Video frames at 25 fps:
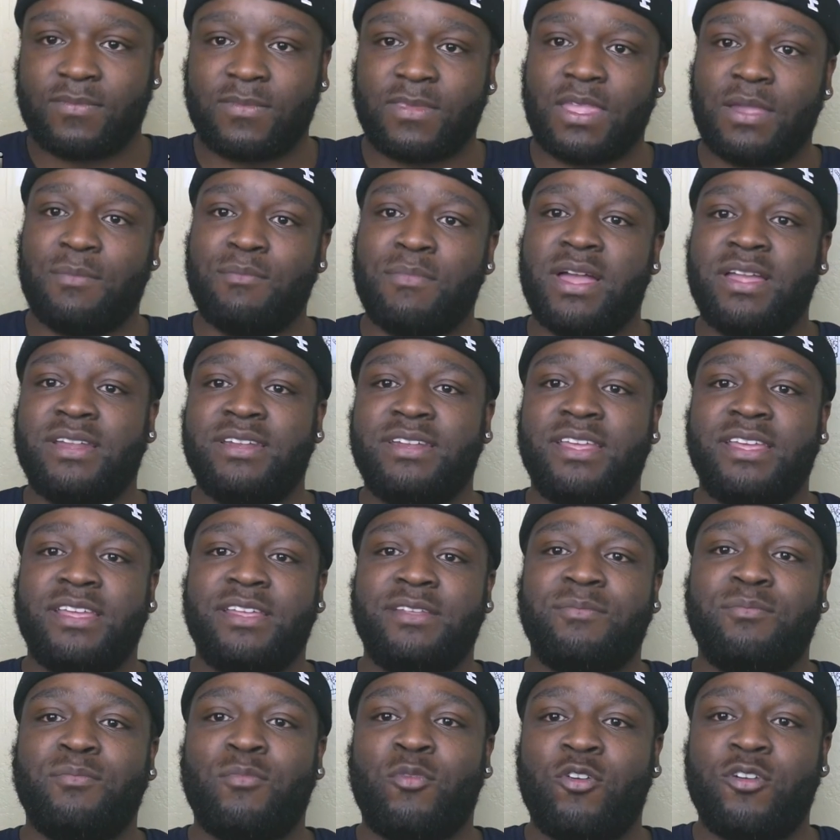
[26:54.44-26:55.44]
Monday
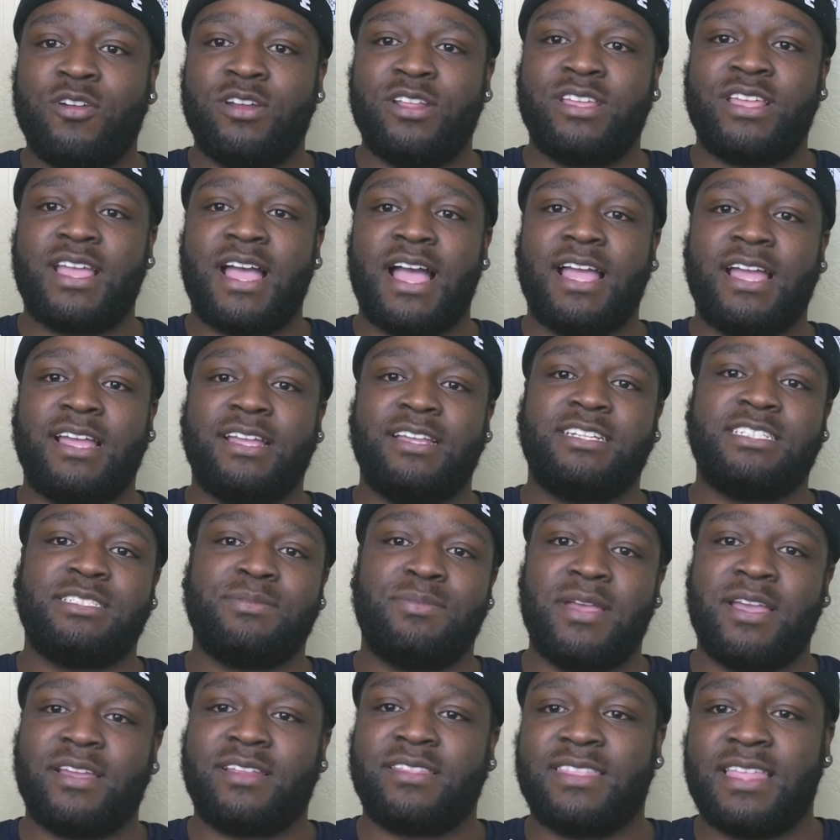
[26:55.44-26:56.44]
morning, I
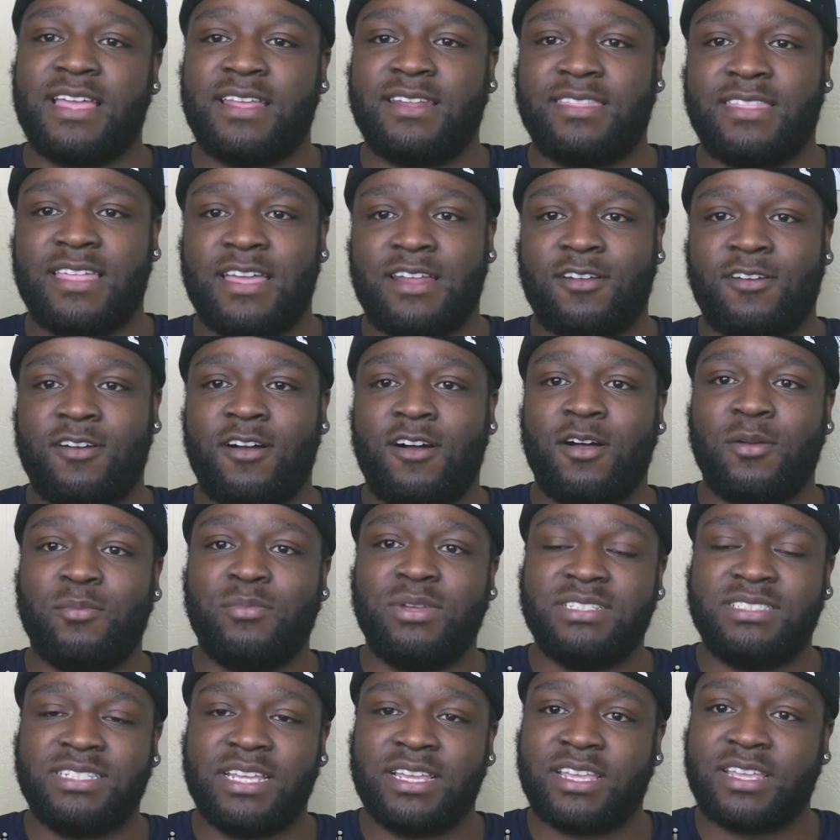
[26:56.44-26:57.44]
expect that that'll all be
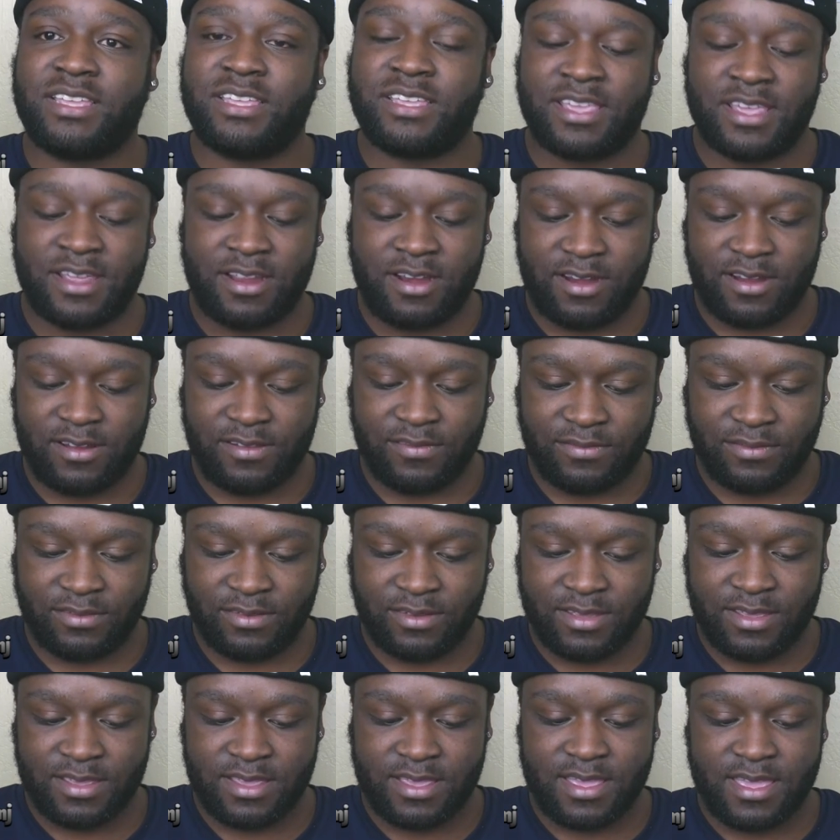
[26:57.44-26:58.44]
taken care of.
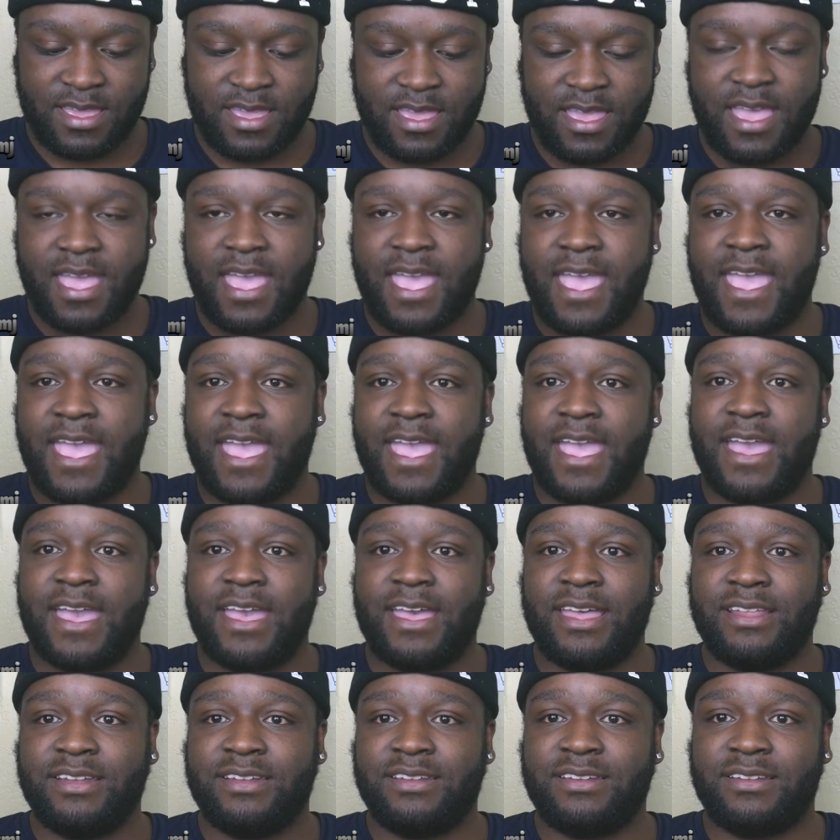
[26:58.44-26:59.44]

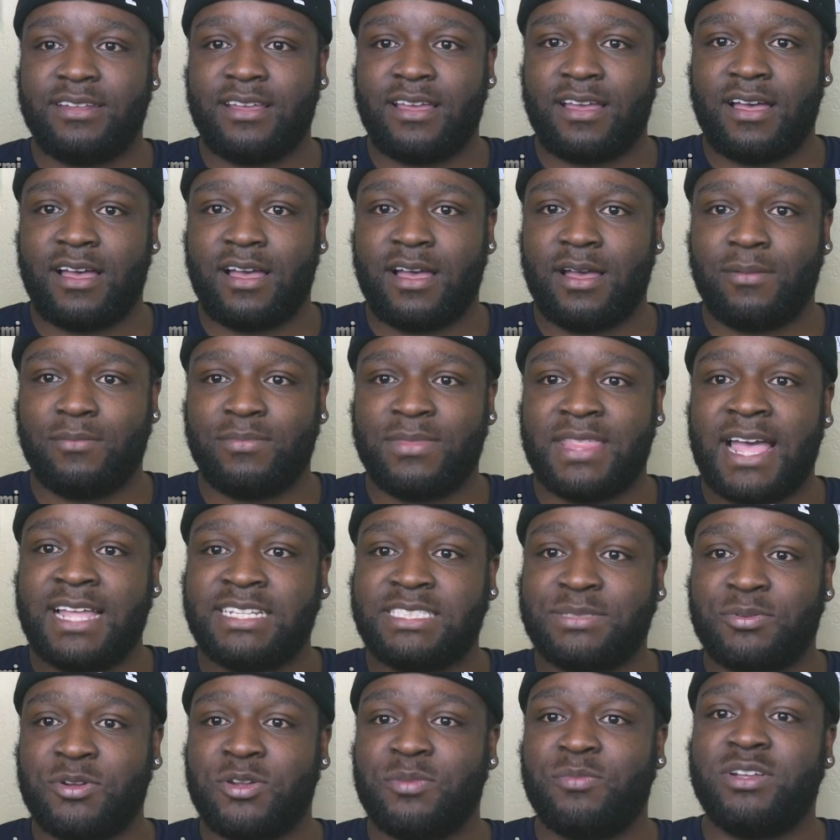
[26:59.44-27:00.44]
And that's
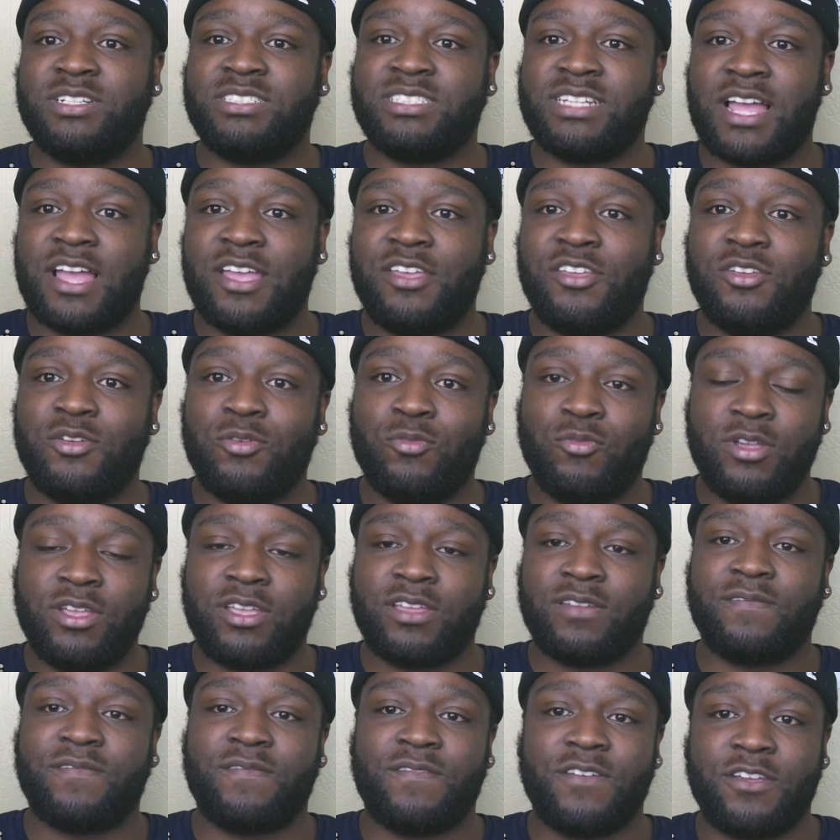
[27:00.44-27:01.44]
pretty much how you
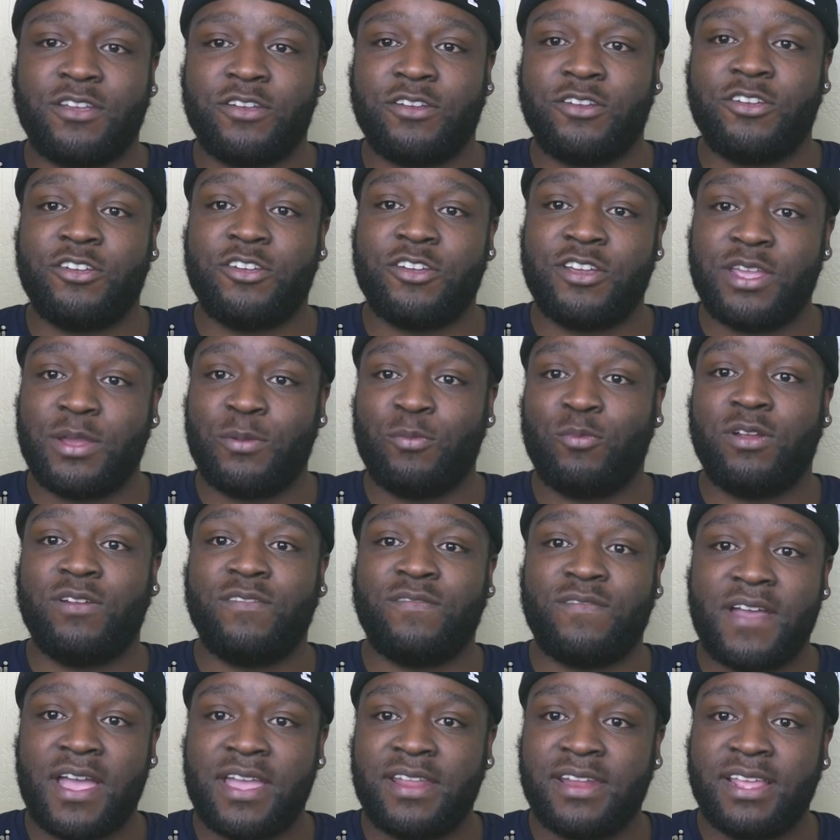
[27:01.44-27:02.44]
reconfigure your M1
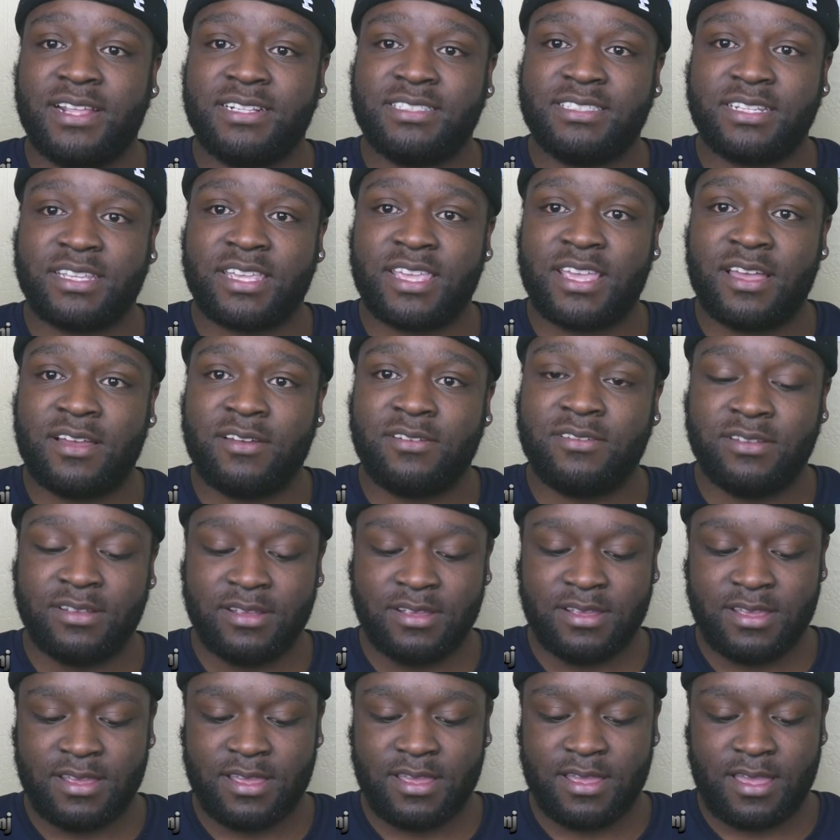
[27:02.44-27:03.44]
Finance account.
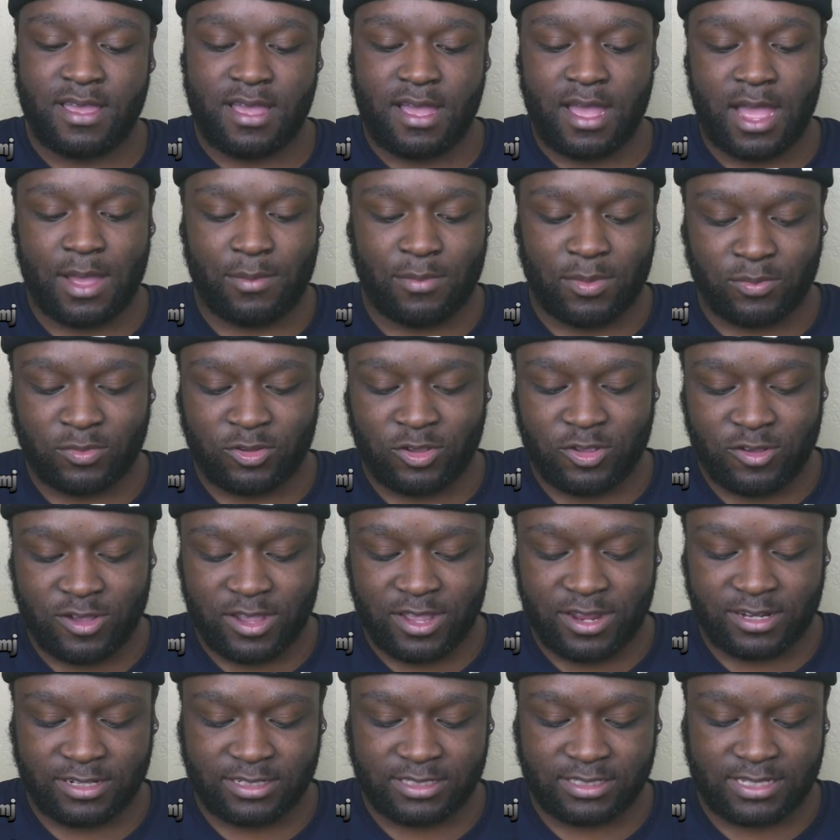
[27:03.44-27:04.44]
I'm gonna go
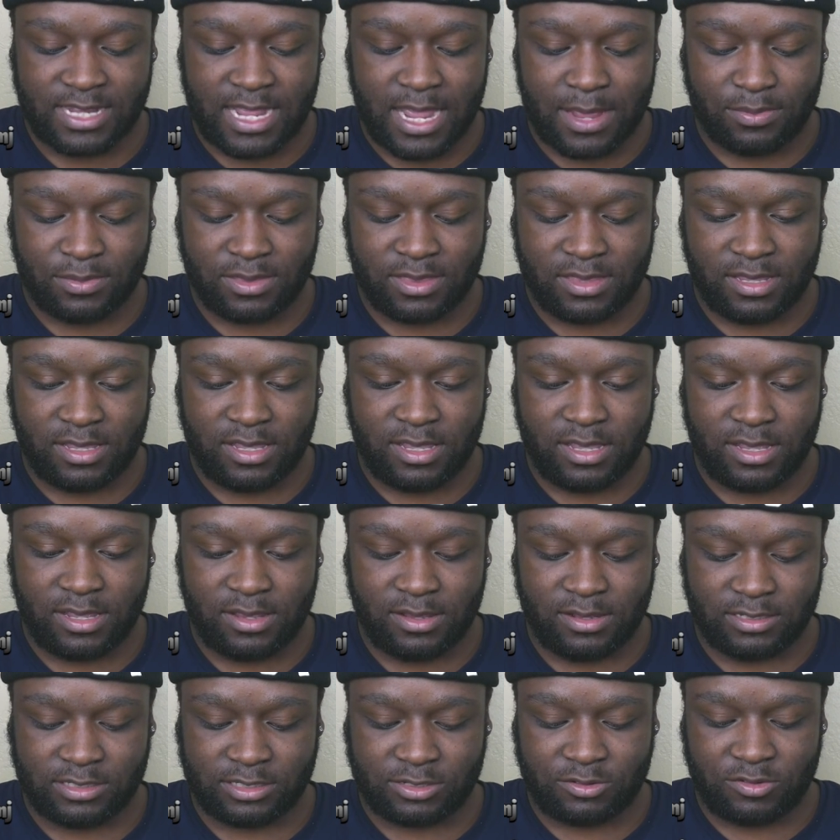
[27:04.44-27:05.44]
ahead and stop the
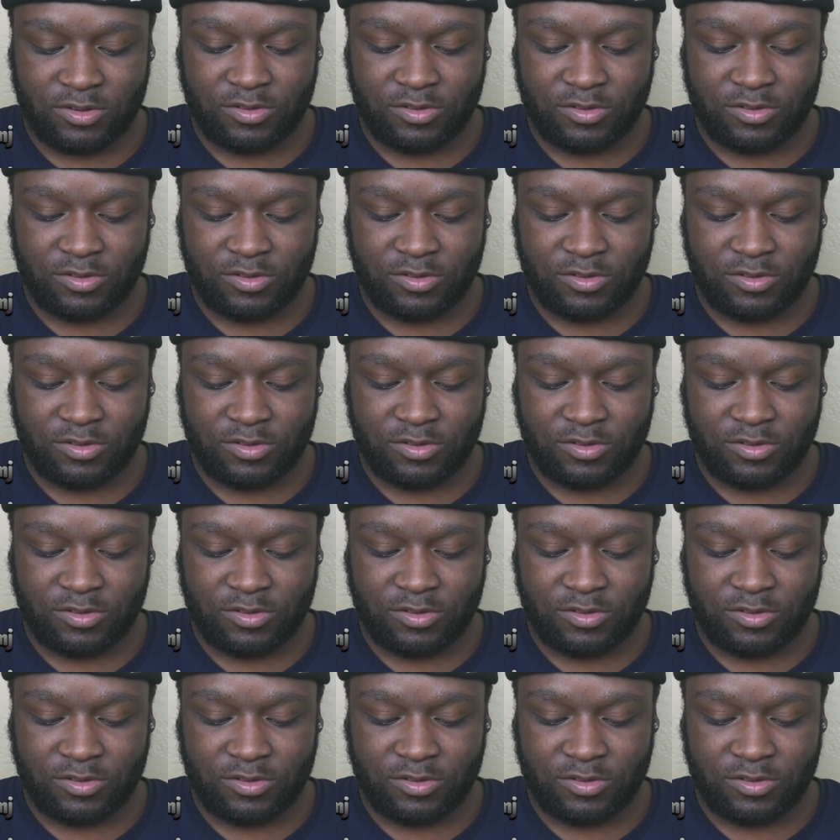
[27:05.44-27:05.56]
screen